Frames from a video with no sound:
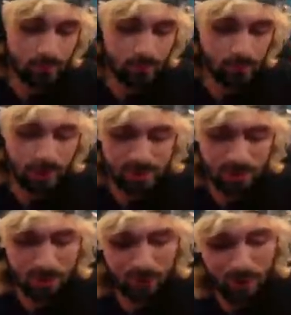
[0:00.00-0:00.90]
Alright,
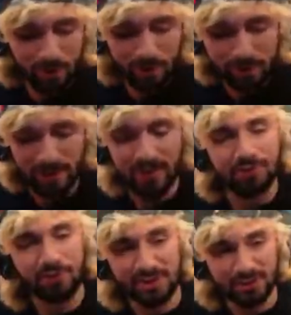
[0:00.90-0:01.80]
so far we only got in
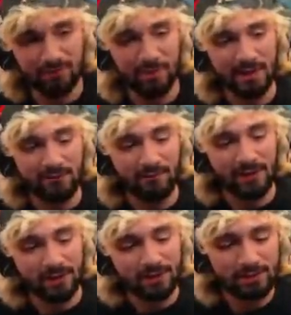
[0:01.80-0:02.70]
three stuff from hidden
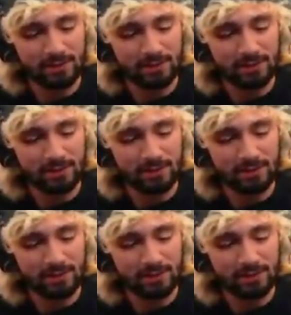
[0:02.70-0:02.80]
fates.